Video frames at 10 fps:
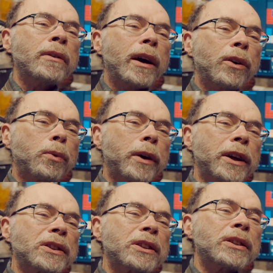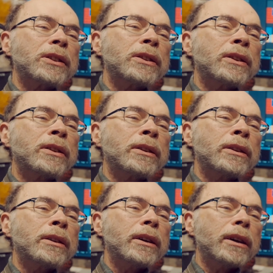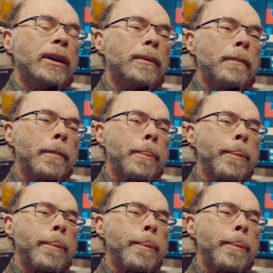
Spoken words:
out west, and